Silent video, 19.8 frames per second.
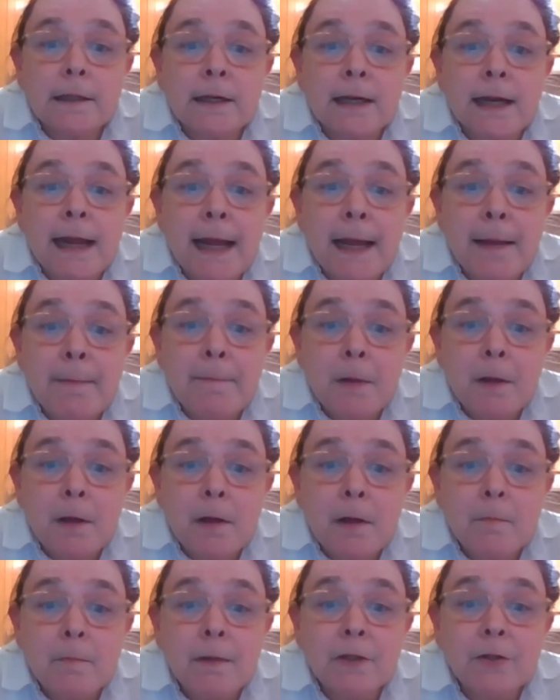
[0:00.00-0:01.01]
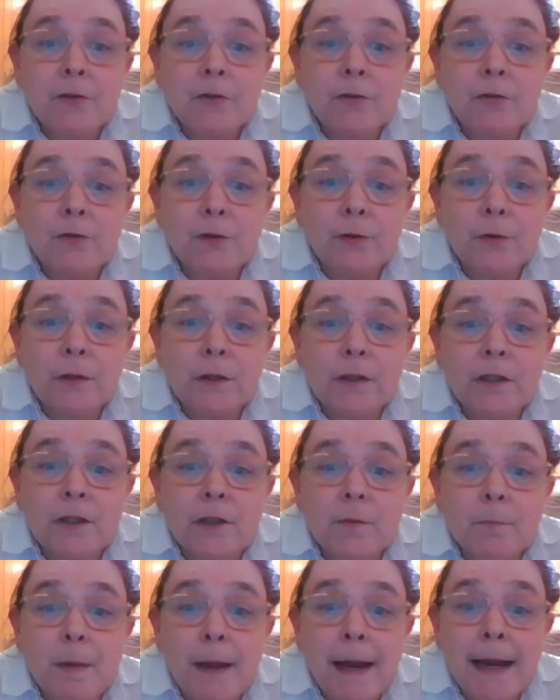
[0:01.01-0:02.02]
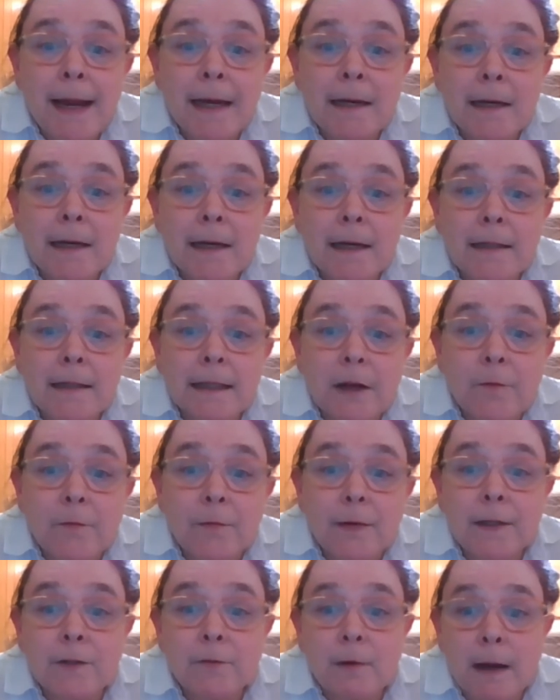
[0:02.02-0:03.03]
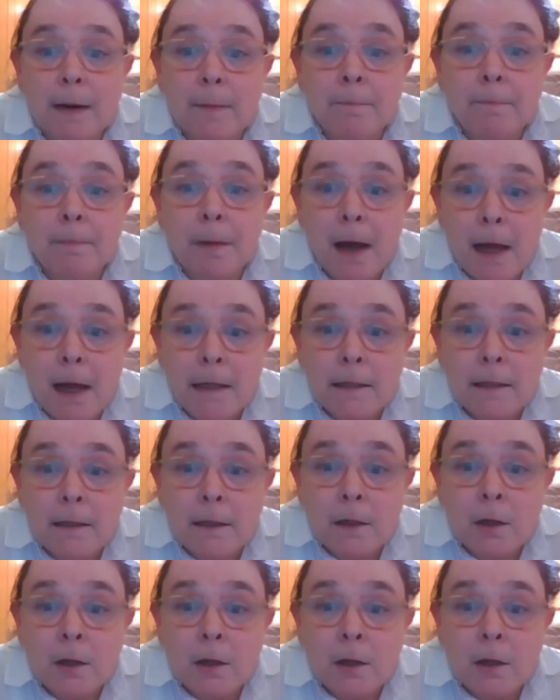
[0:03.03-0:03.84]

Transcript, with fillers: the name misconstrued in Spain itself as rotten pot